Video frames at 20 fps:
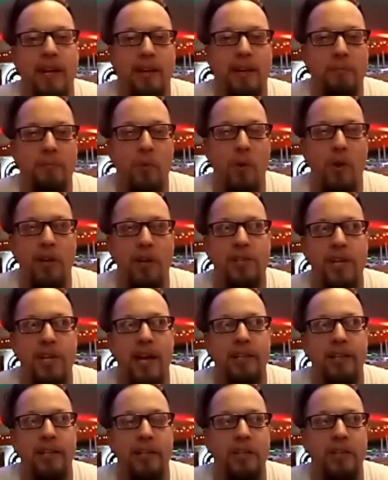more
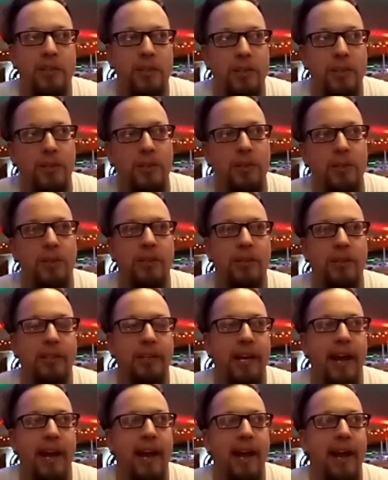technical
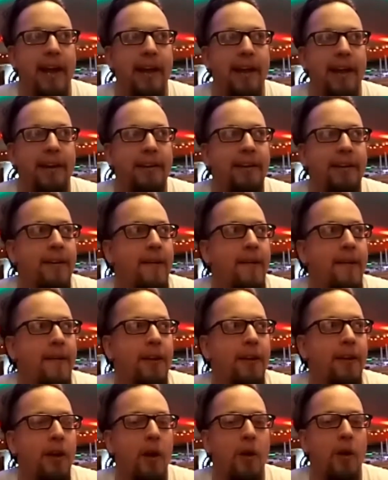and,
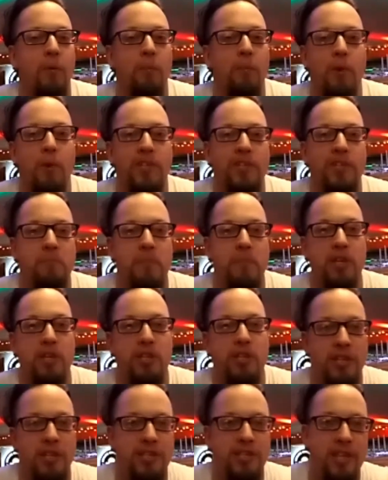more
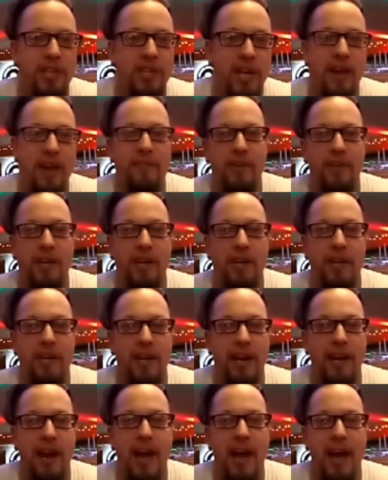submission savvy,
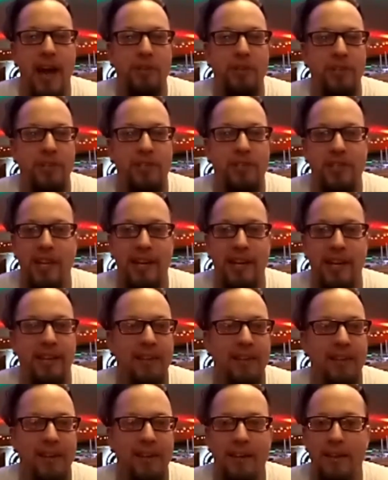and I'm just
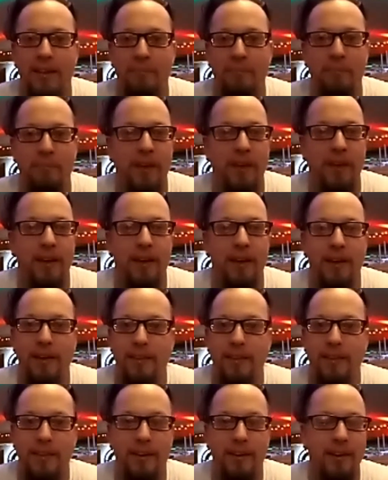like the
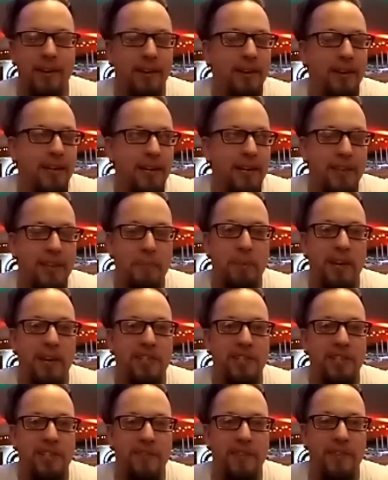
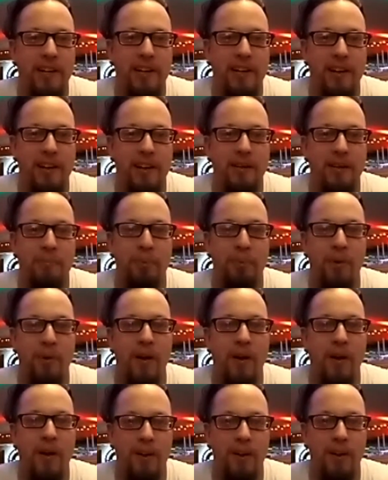piss and vinegar
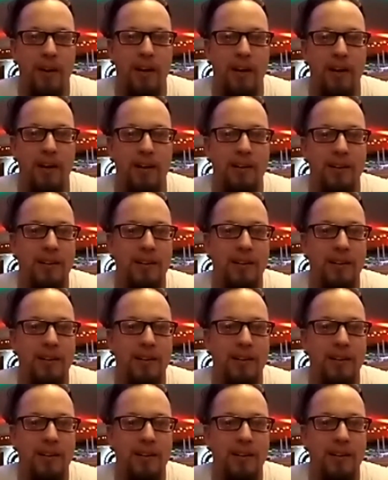brawler.